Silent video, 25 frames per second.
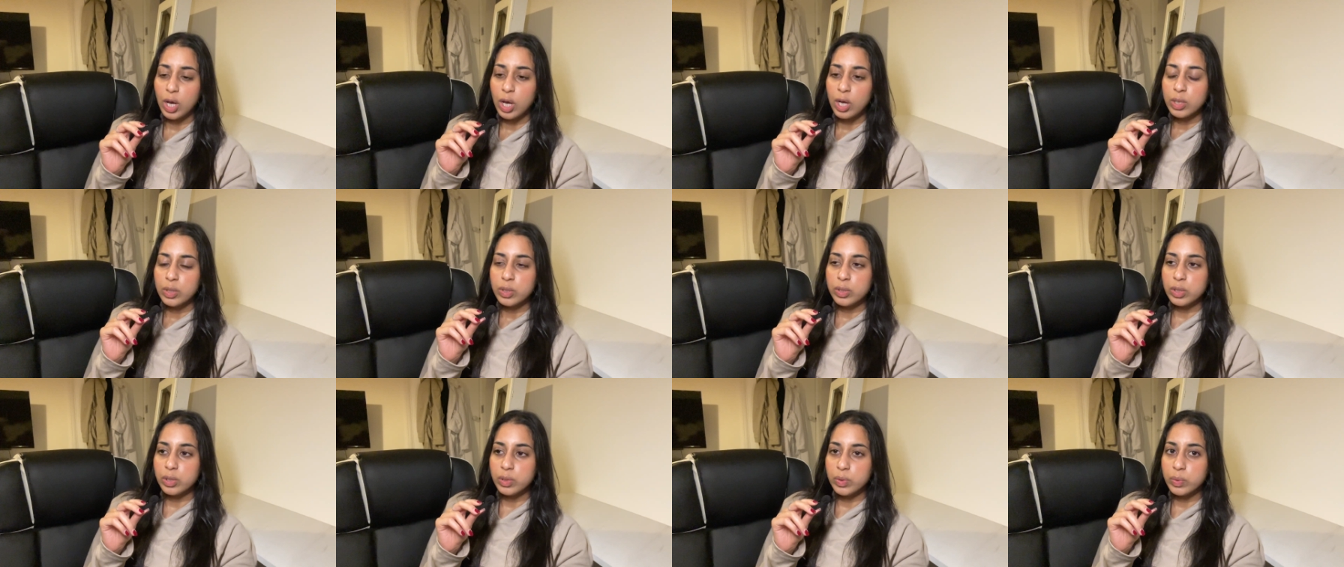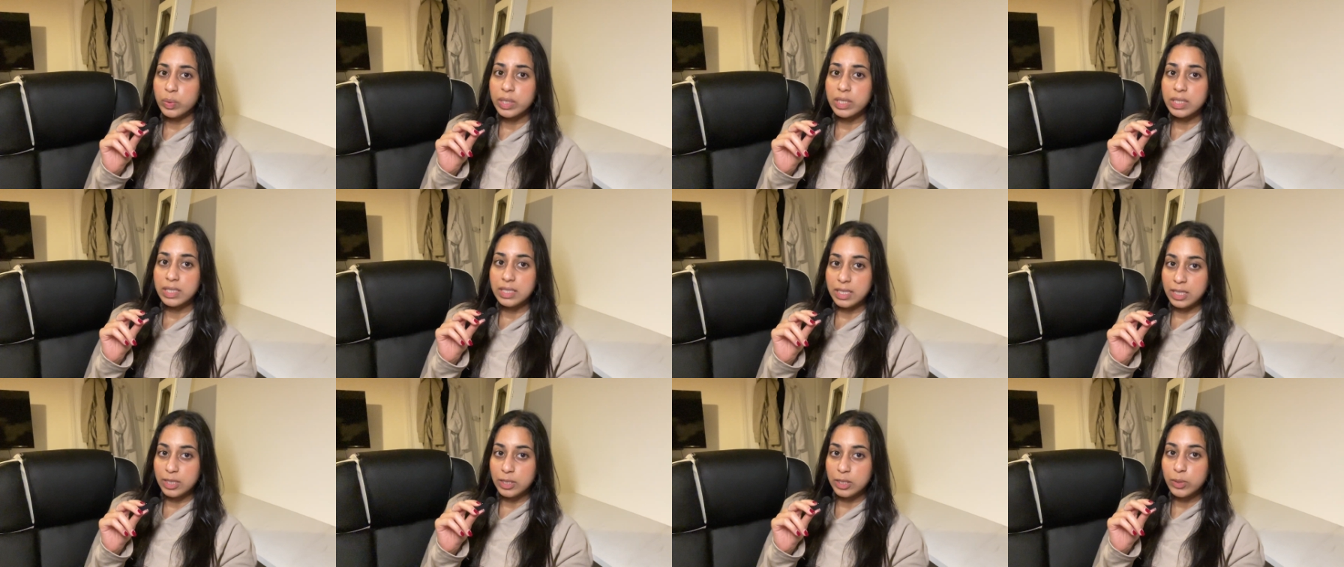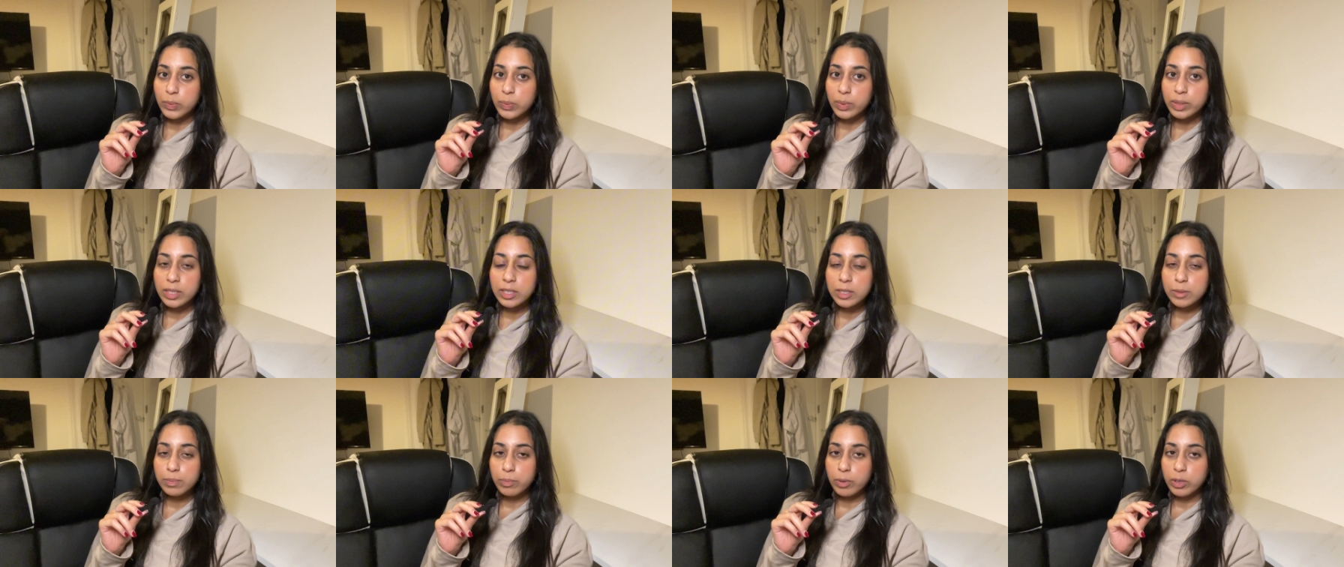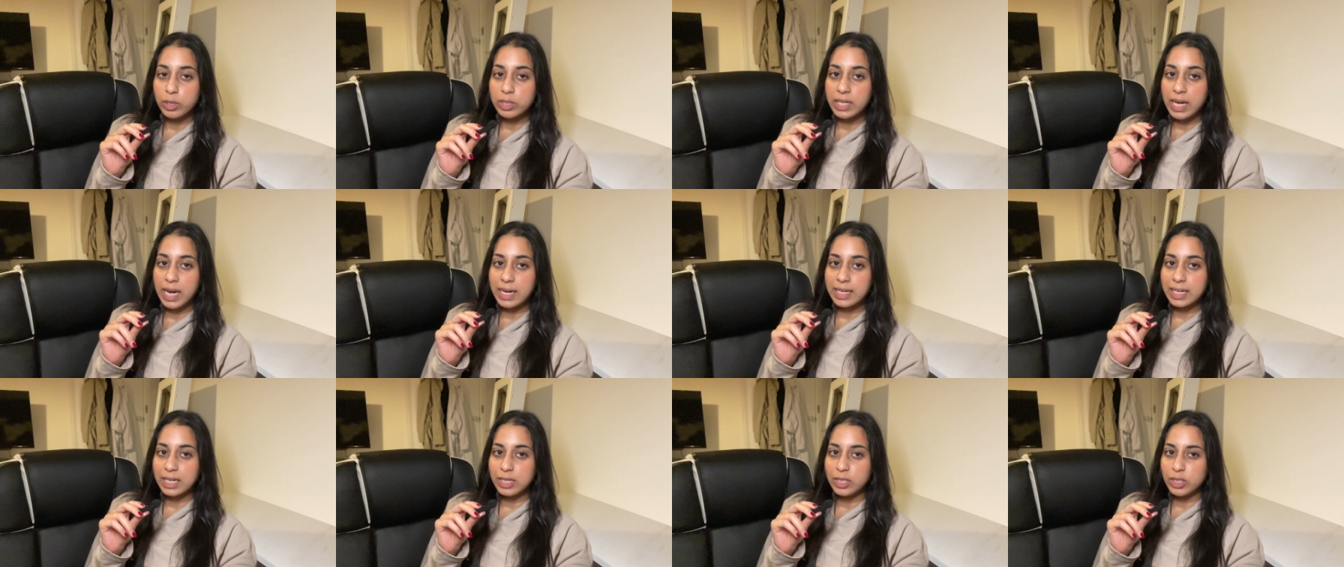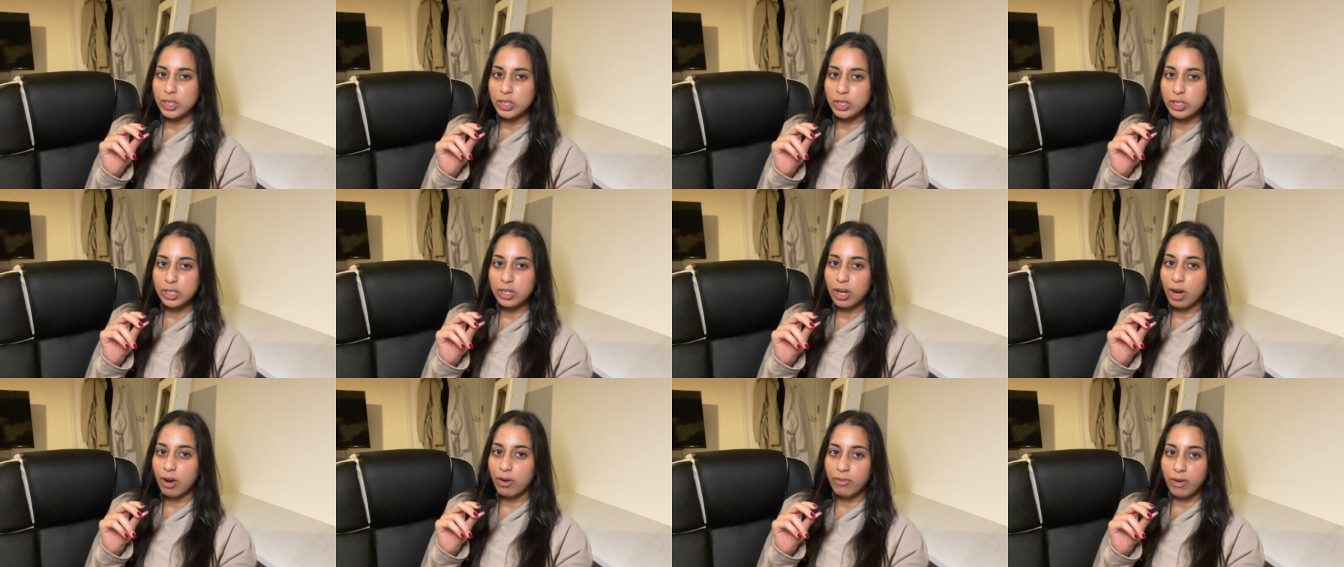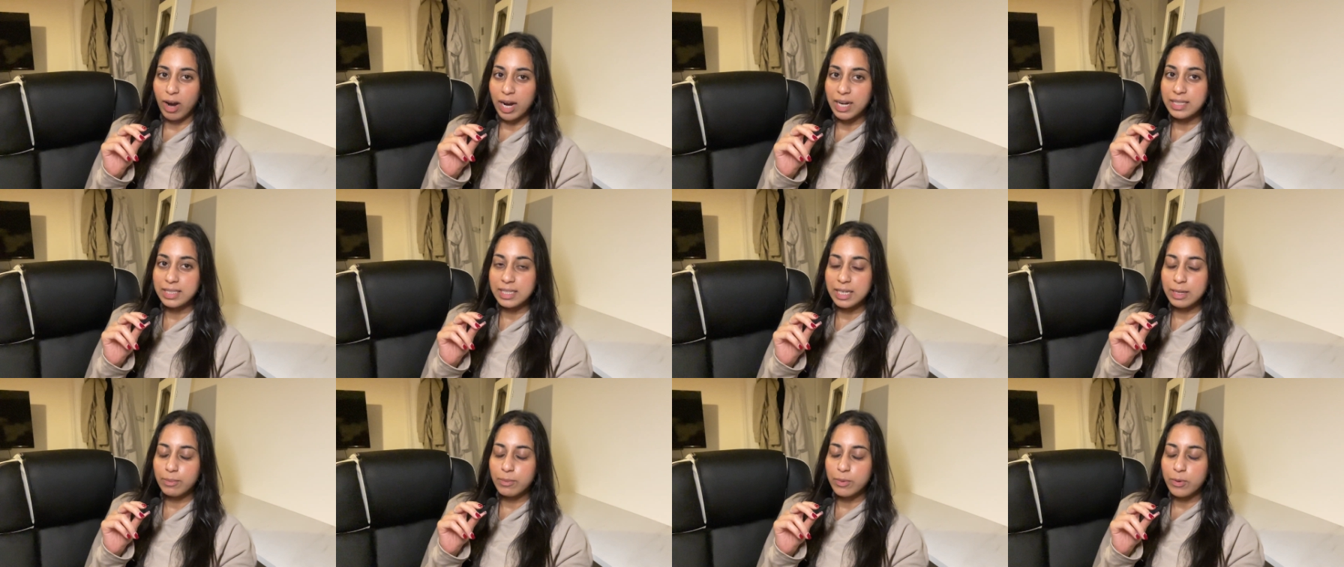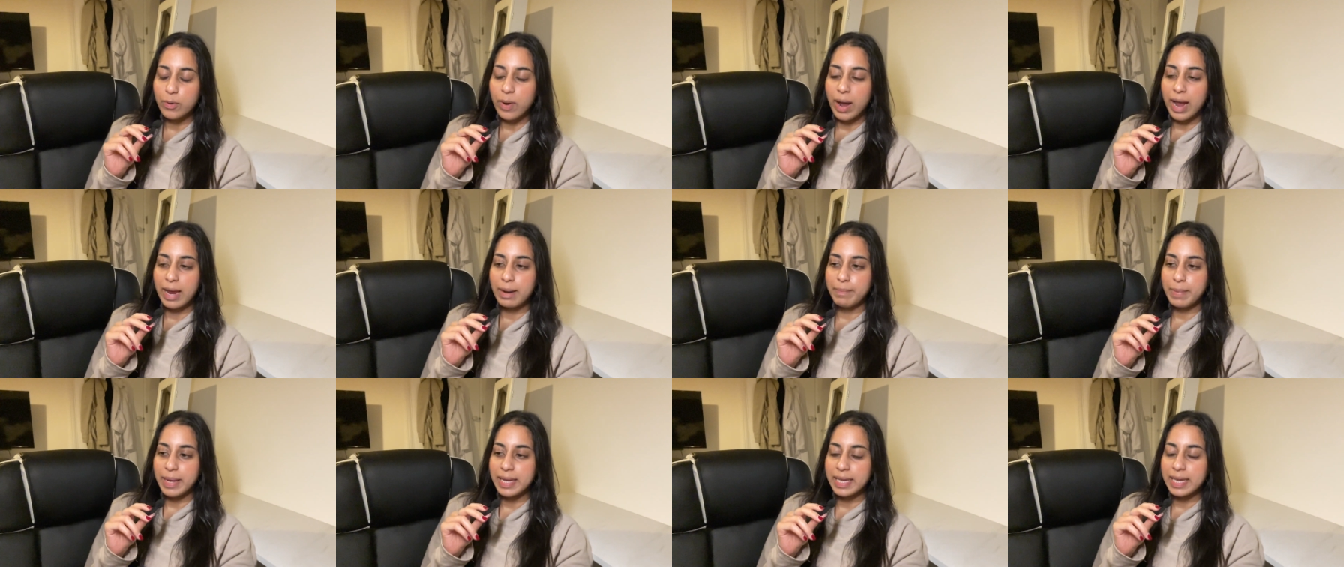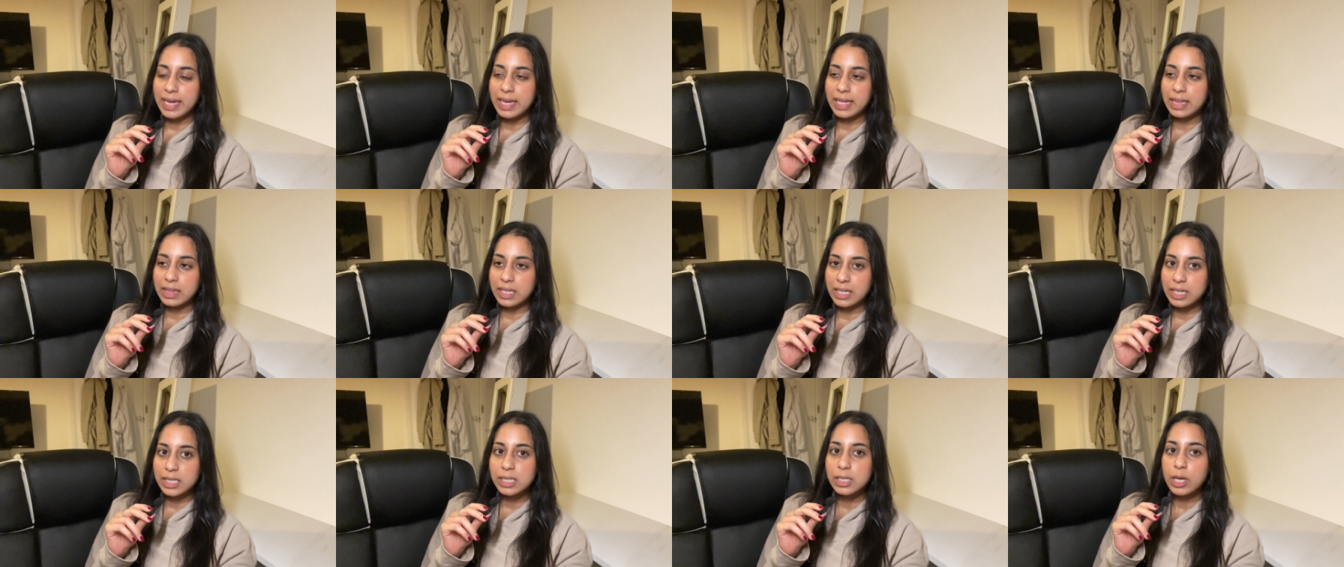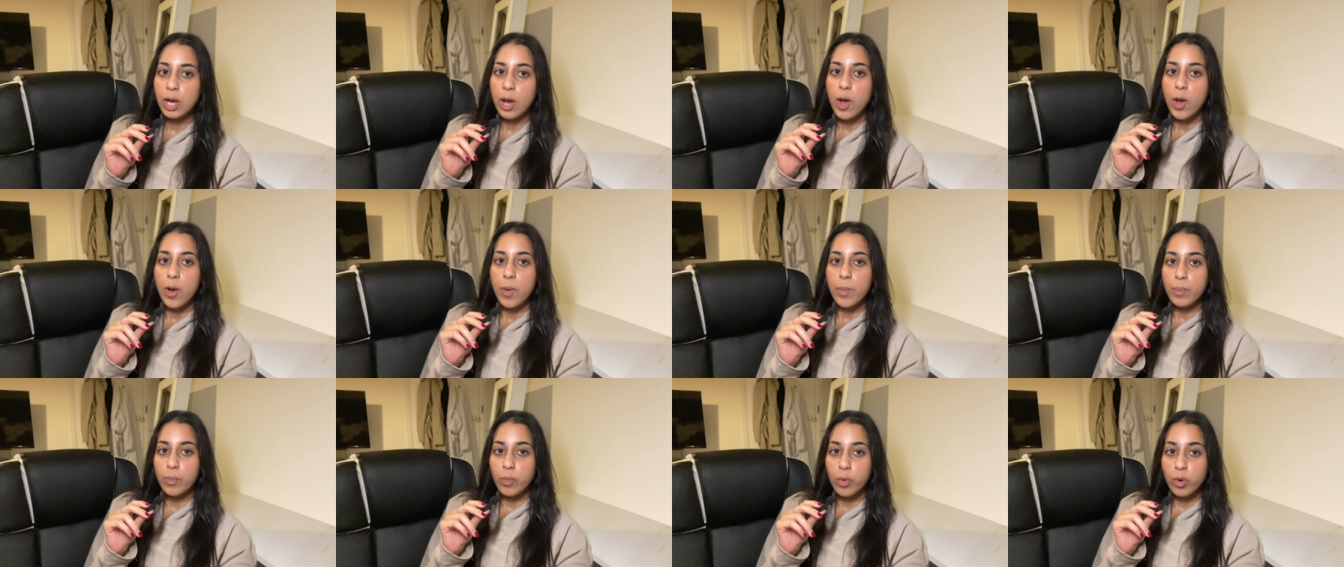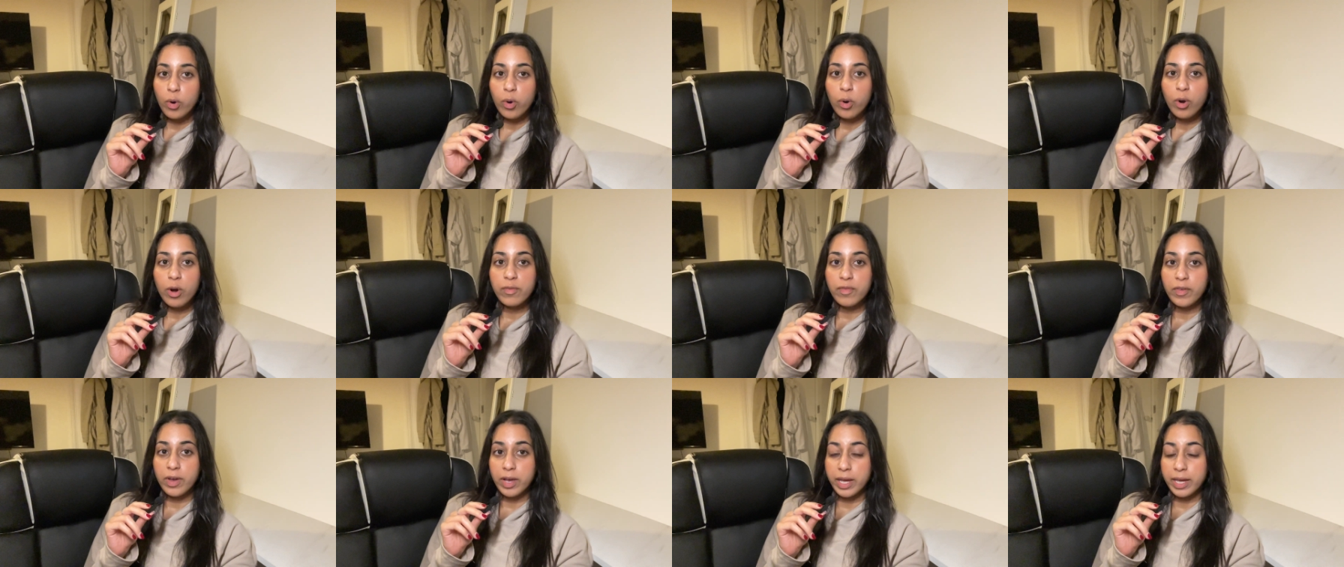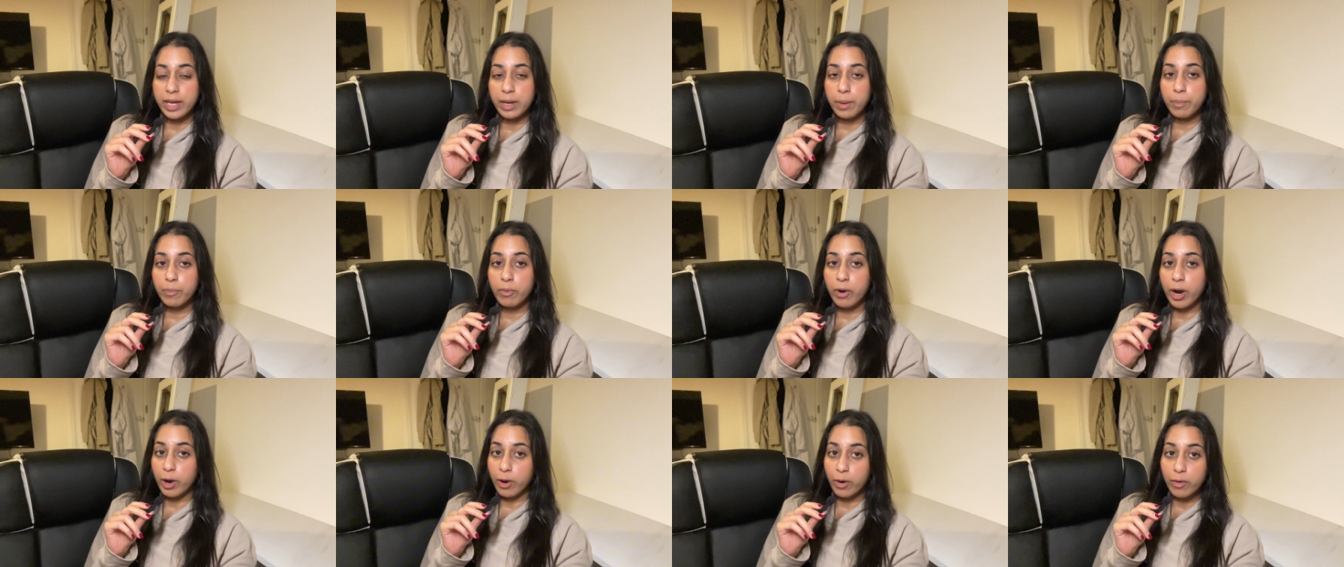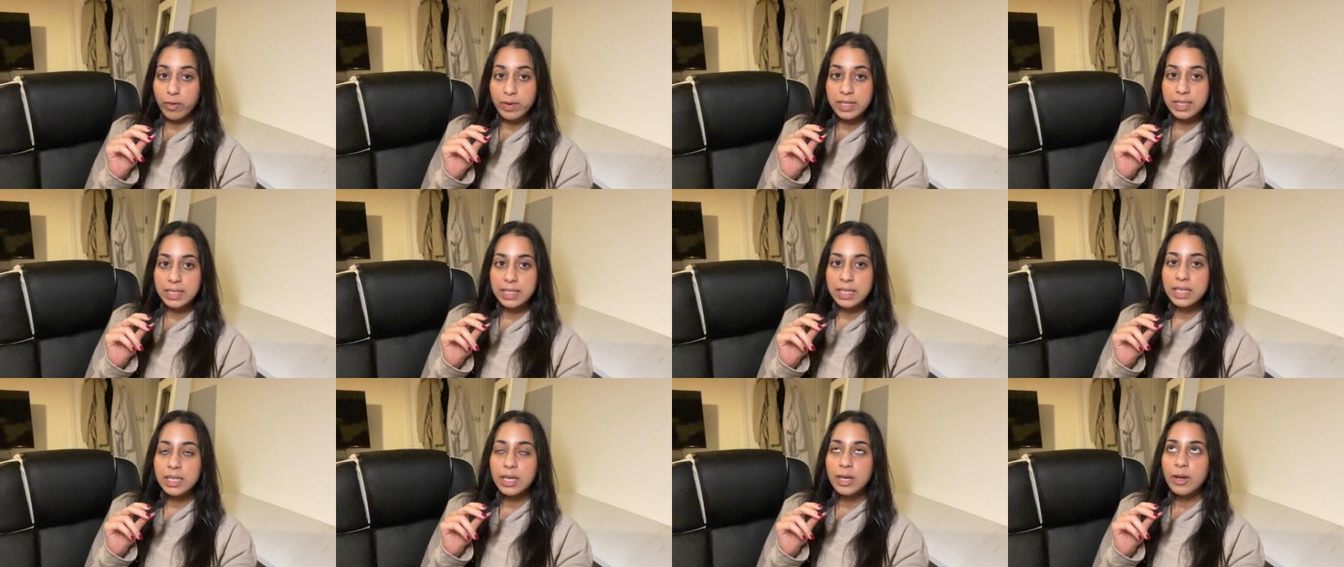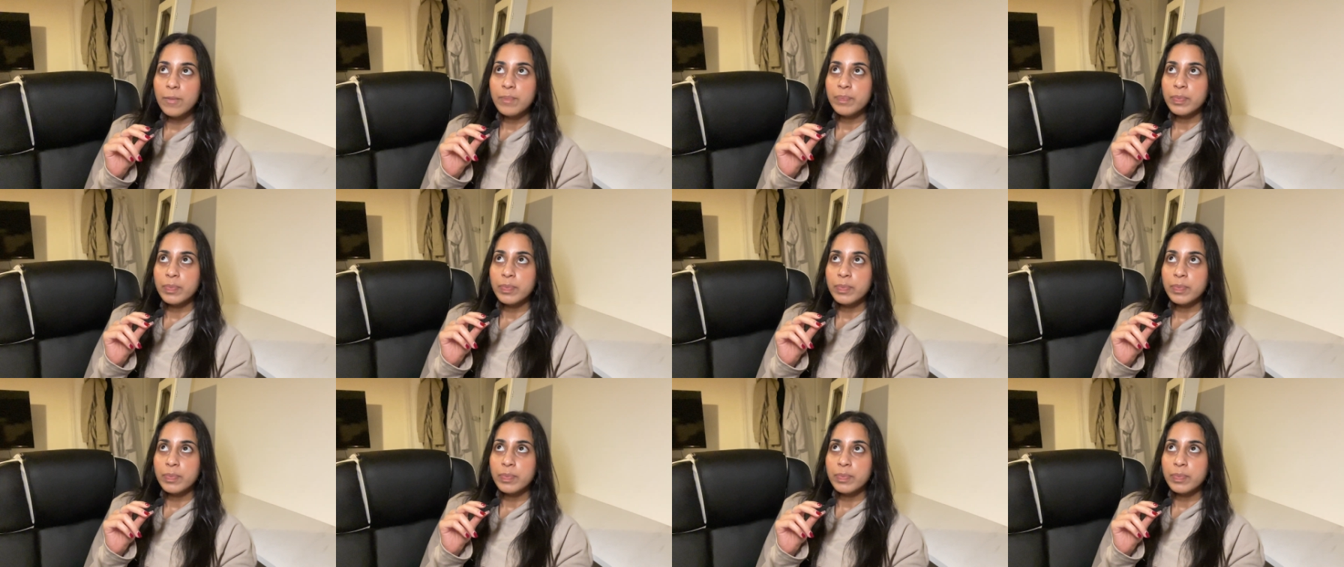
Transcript: to continue with this project and just start writing more and making this more of a priority.